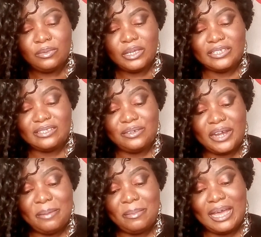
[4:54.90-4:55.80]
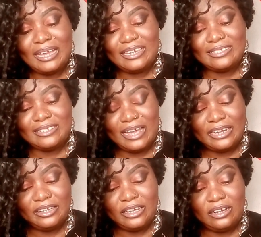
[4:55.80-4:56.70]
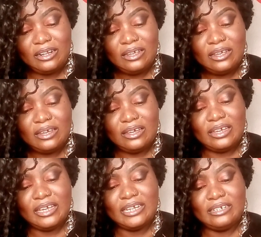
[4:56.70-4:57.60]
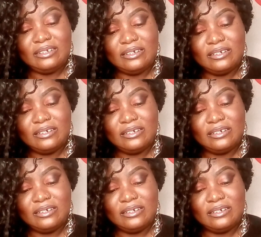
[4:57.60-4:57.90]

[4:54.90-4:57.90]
it's Rema, Kiss Daniel, and